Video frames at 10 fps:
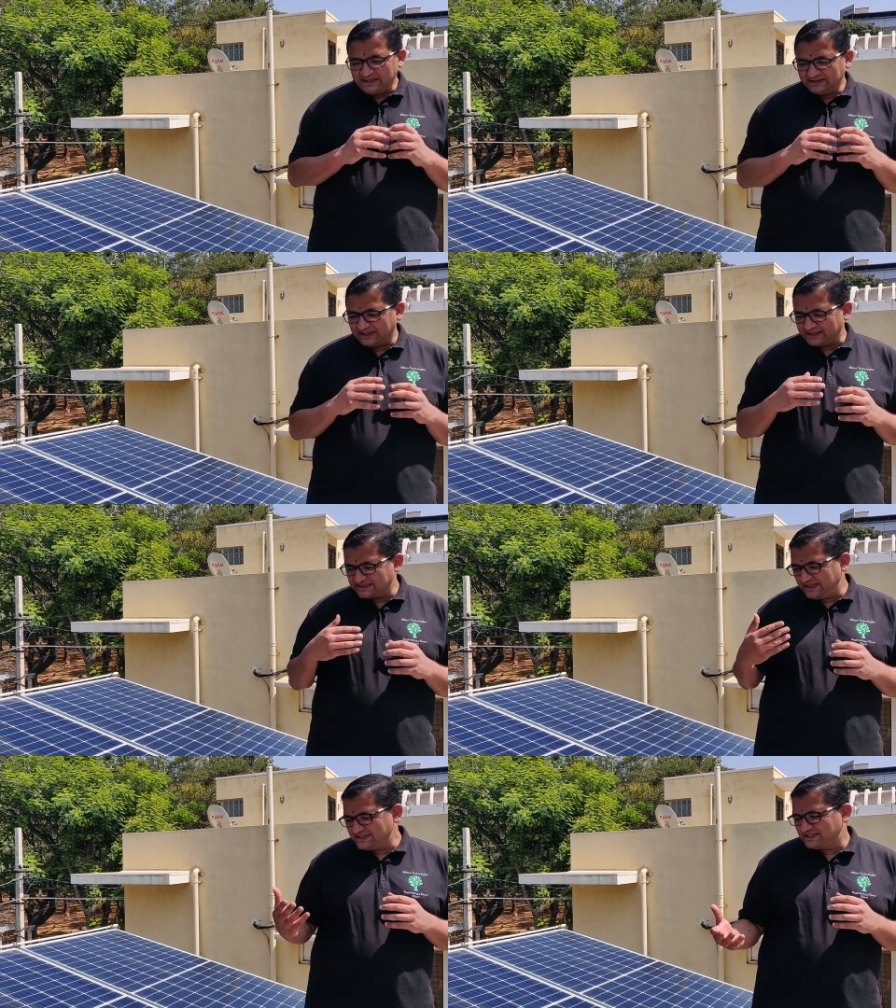In the
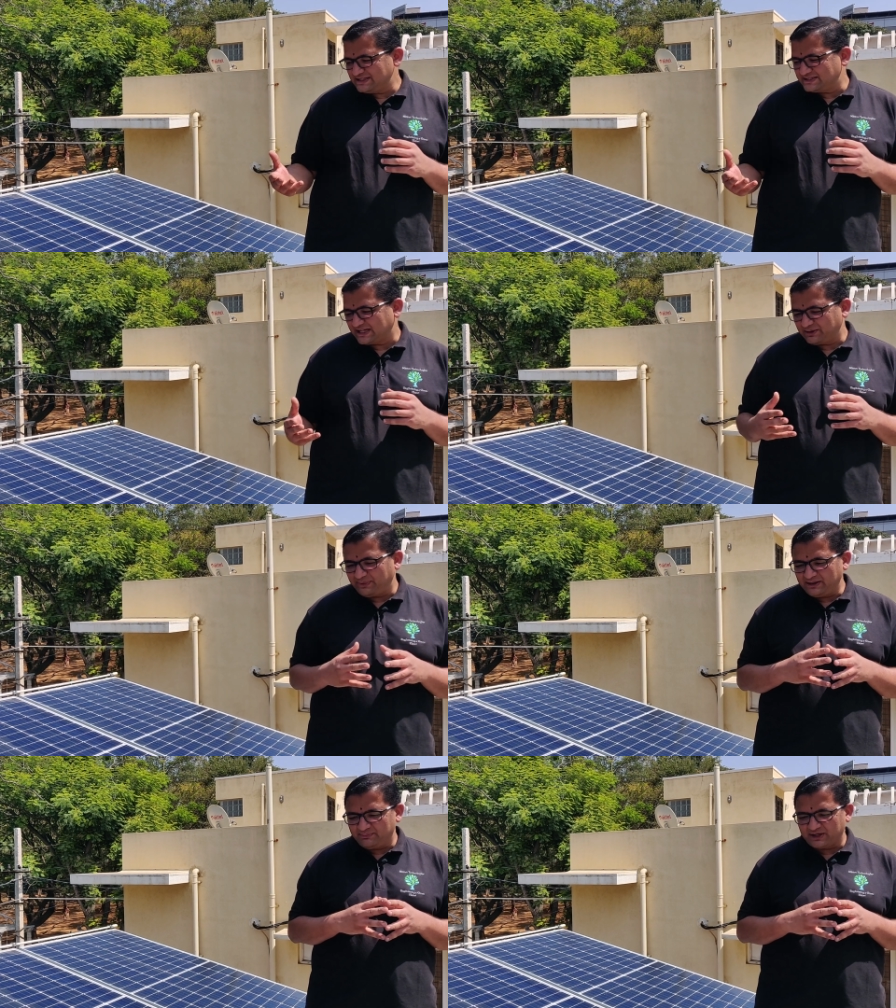residential
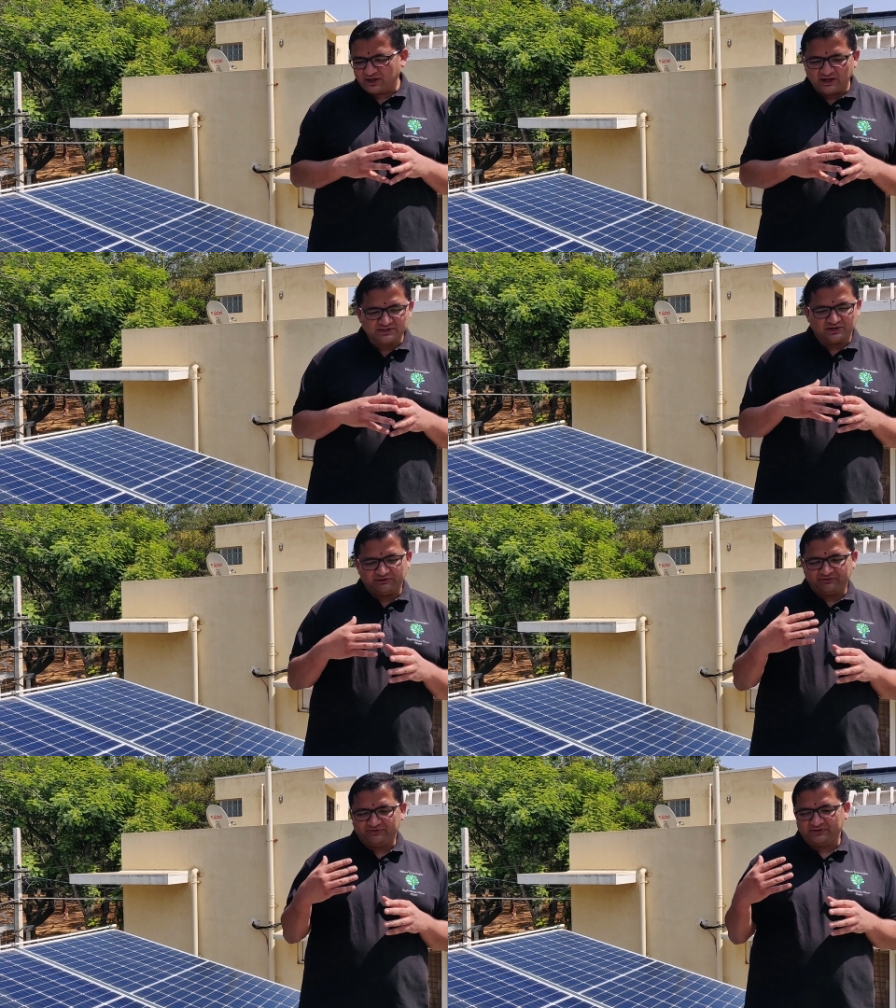segment, because of